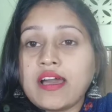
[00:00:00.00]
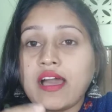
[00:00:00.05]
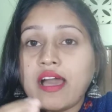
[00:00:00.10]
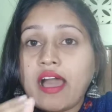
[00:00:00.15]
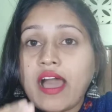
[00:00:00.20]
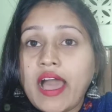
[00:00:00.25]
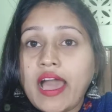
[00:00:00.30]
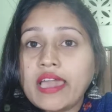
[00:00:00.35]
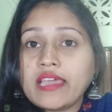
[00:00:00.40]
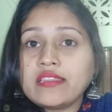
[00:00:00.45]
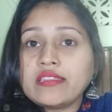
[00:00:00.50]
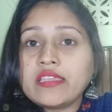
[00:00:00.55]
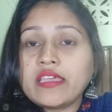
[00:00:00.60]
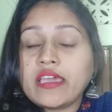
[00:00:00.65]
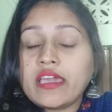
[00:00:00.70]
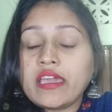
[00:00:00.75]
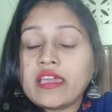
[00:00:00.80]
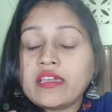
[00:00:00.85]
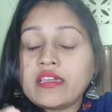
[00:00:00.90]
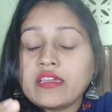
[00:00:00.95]
I
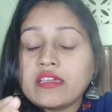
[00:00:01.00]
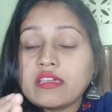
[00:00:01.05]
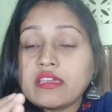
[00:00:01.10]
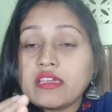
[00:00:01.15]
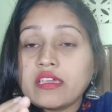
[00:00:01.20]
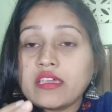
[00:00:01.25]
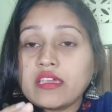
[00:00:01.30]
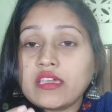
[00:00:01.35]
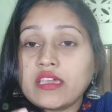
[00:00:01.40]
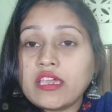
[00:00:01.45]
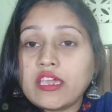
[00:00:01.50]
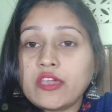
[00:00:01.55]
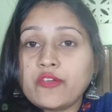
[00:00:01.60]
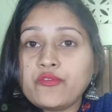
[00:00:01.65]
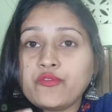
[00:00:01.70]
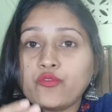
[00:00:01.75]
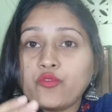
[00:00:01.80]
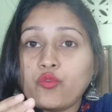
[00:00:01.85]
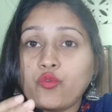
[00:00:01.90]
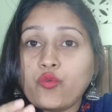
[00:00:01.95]
think
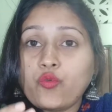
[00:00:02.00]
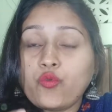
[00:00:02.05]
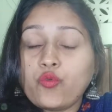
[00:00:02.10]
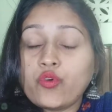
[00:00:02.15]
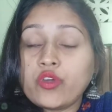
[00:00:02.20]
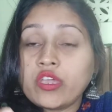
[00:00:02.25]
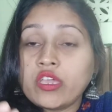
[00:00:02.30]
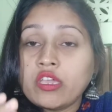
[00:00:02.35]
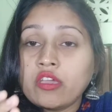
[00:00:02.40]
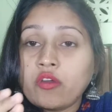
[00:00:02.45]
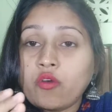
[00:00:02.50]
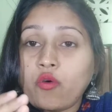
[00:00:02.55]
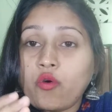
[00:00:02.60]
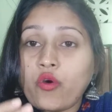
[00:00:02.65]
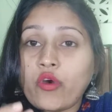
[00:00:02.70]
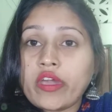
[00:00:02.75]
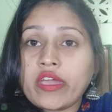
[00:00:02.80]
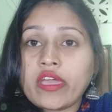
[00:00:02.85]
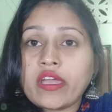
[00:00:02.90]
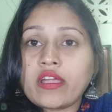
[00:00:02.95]
if we
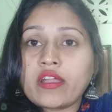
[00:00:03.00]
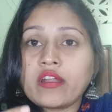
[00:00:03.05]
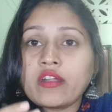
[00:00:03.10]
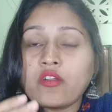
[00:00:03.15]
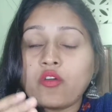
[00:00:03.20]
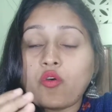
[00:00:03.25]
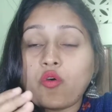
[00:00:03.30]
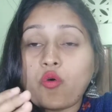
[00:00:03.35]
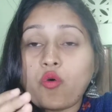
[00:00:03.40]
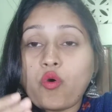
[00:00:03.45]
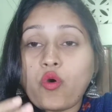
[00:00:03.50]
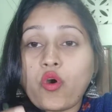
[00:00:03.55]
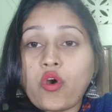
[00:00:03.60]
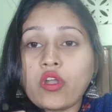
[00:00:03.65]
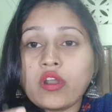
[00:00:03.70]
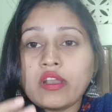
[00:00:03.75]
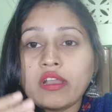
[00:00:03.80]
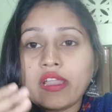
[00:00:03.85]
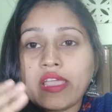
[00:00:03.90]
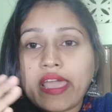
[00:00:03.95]
were
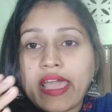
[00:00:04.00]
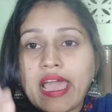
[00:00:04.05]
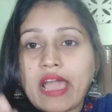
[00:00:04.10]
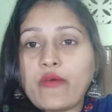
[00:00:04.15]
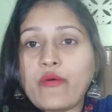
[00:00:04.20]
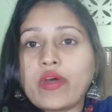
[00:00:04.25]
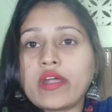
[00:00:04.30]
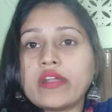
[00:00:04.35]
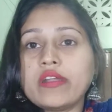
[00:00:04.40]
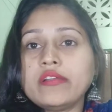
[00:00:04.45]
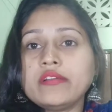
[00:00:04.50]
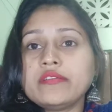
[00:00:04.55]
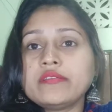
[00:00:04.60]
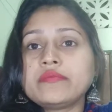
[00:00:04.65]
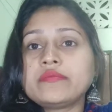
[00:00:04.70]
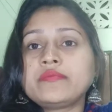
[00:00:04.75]
all aware,